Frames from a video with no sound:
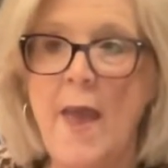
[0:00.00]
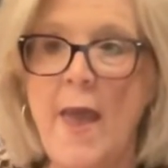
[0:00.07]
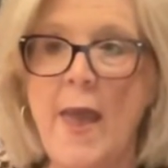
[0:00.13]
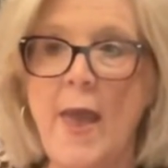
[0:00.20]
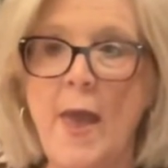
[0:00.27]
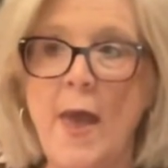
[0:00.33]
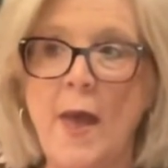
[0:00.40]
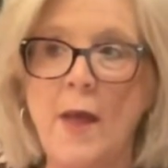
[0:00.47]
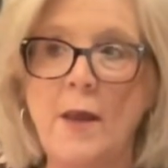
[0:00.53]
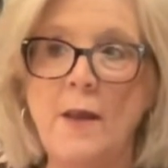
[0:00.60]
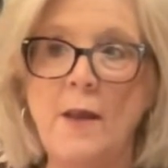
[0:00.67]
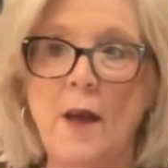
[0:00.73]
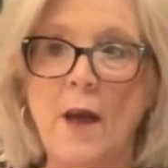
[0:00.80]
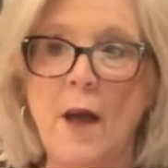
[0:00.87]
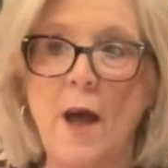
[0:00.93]

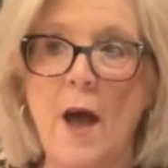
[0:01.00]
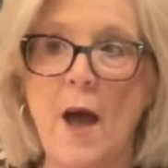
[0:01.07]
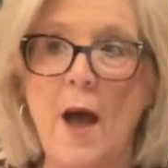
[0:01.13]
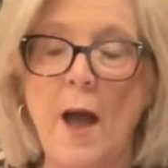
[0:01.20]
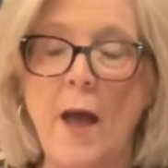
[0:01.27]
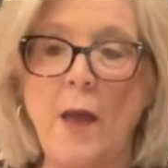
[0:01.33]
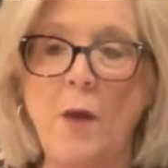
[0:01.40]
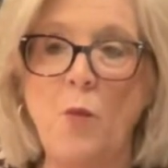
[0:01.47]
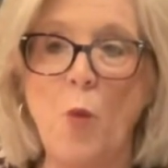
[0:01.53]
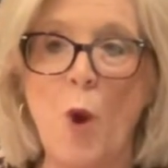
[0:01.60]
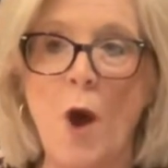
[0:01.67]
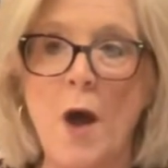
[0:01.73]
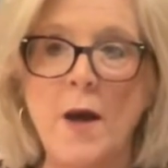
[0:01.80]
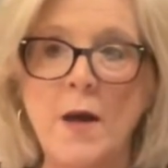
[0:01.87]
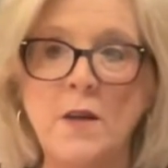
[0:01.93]
And I
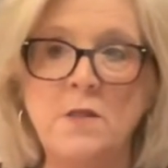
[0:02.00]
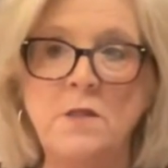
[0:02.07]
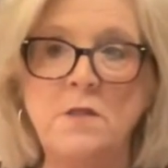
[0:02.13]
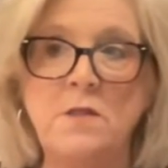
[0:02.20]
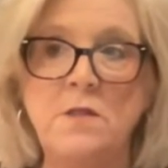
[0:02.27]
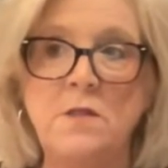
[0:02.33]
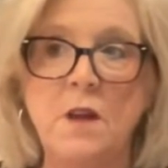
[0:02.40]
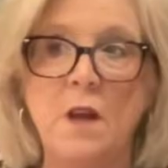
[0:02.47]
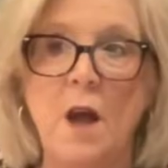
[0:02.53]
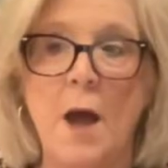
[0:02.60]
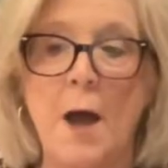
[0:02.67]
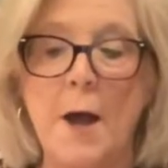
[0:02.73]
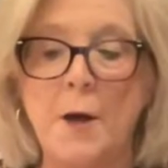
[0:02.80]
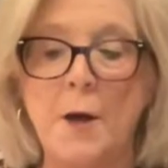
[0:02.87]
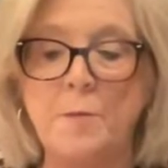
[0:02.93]
was,
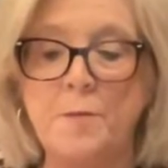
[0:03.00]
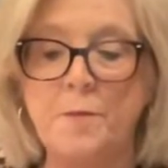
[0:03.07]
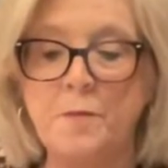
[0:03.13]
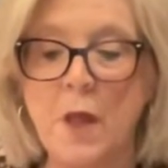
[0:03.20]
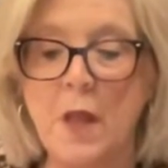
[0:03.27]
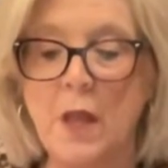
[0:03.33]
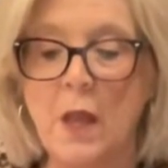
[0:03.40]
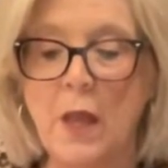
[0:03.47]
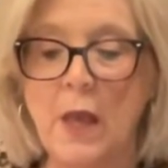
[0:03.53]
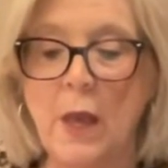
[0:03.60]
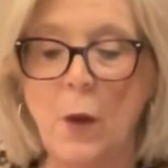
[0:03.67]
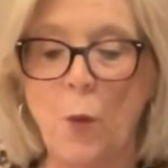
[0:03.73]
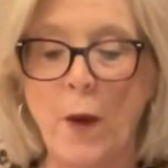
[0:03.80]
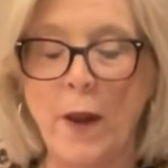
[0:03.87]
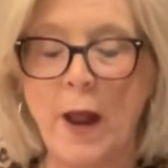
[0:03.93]

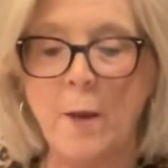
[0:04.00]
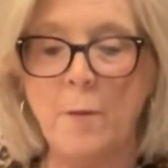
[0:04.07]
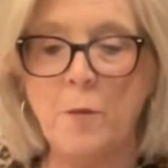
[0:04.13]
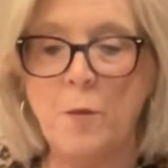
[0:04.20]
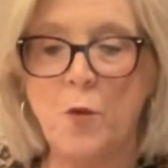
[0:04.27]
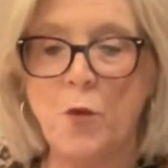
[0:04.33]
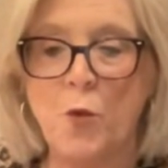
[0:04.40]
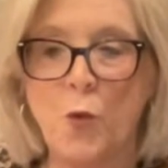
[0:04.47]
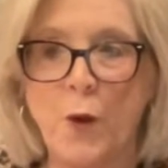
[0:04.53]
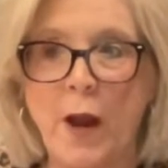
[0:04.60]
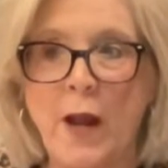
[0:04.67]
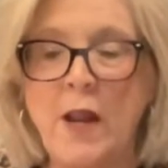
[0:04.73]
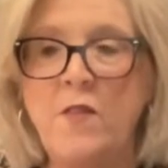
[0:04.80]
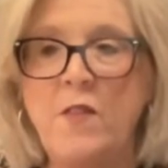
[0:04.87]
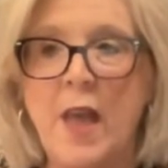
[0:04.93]
when I'm
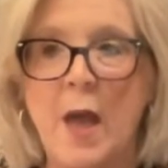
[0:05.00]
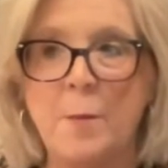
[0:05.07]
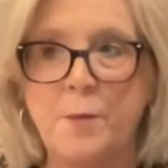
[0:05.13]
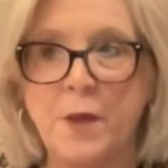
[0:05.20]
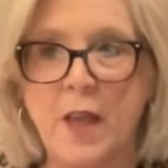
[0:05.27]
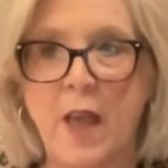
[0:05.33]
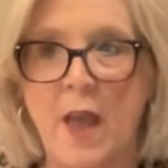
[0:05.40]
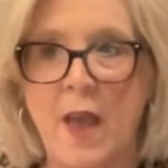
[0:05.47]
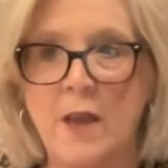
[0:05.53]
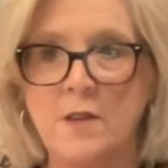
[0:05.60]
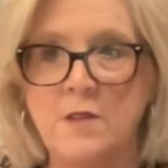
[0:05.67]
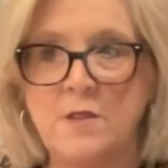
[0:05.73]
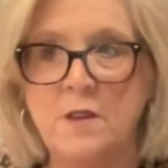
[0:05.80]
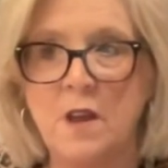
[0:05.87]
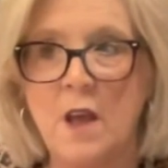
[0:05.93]
creating the
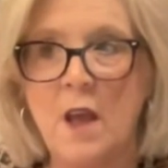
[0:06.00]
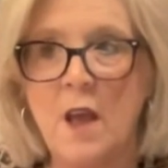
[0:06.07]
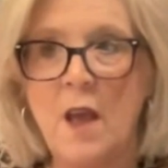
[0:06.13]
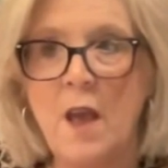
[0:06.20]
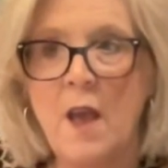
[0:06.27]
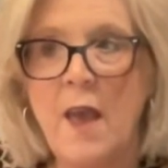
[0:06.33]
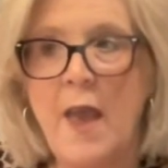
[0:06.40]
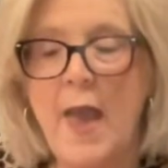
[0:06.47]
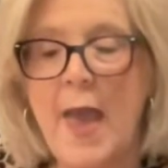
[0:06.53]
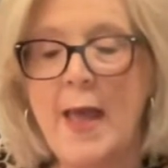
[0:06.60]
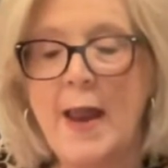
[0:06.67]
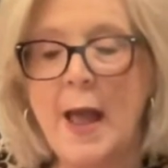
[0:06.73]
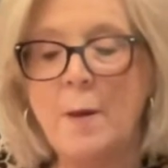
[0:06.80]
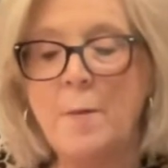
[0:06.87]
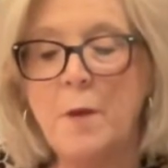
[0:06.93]
appliques
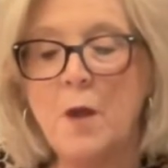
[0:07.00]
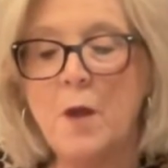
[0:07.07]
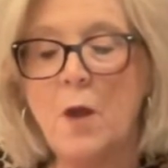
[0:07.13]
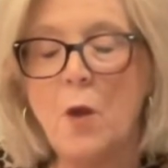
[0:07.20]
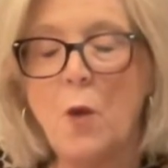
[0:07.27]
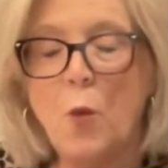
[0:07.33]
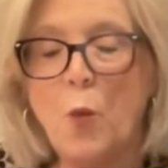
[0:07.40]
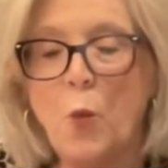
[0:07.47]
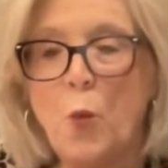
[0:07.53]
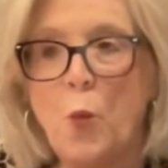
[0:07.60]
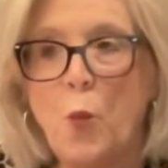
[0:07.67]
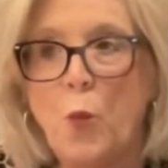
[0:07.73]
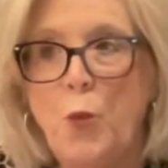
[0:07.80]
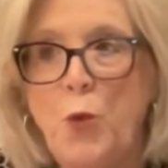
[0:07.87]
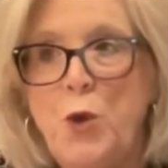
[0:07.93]
and I'm
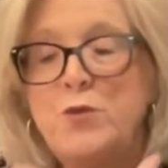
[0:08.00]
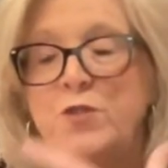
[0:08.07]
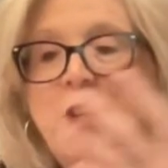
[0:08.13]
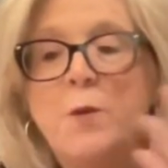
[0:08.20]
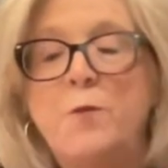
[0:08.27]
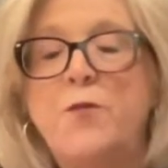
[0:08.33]
using them for